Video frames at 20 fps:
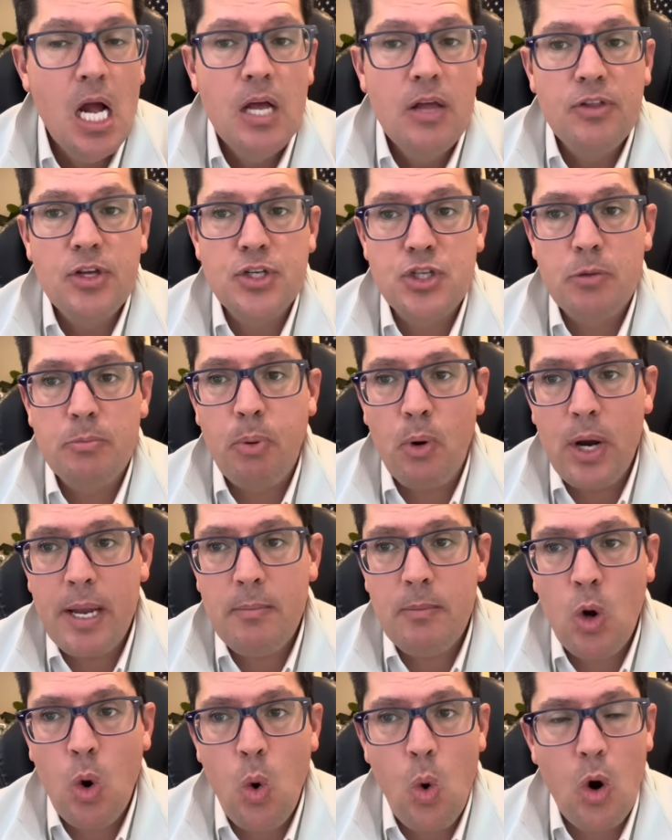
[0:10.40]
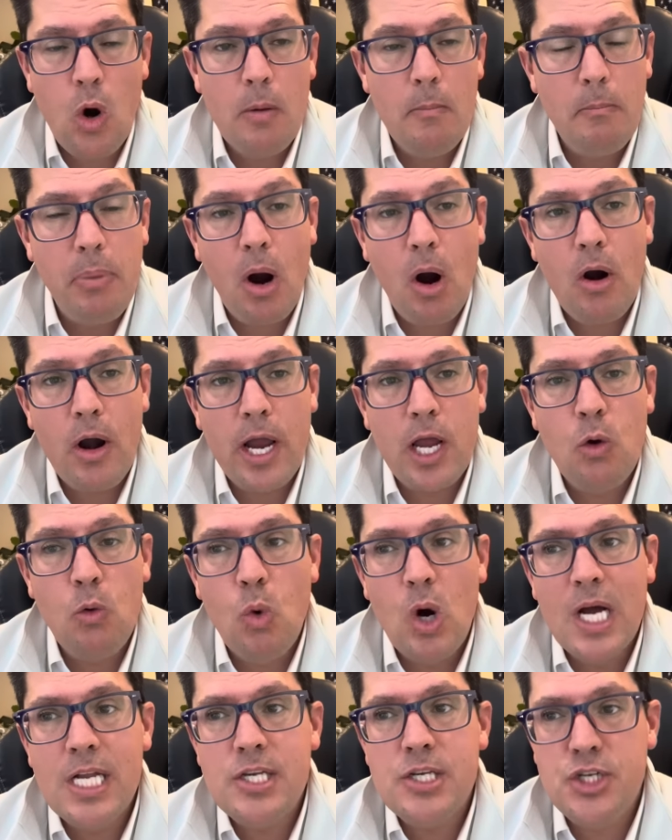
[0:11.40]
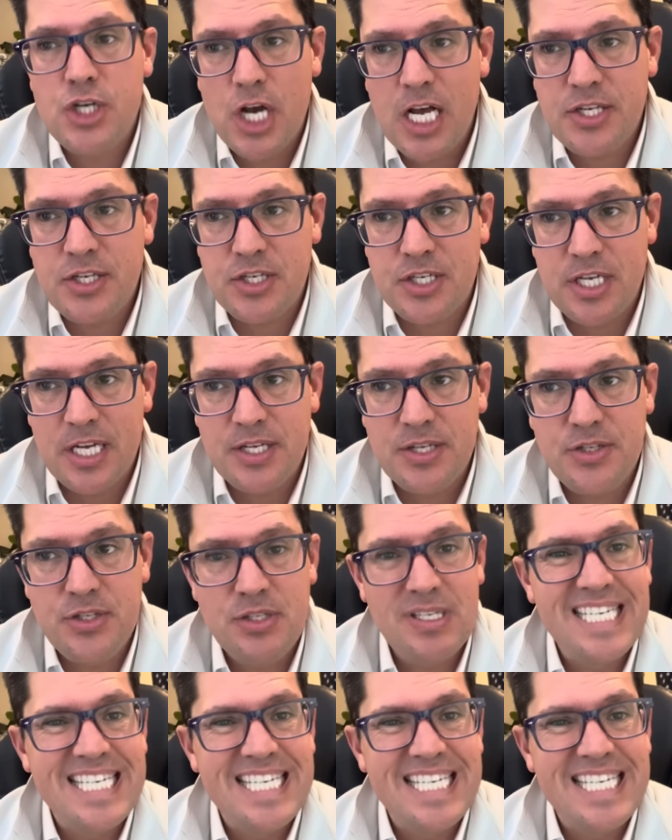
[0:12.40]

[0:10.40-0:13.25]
The Supreme Court, barring one justice,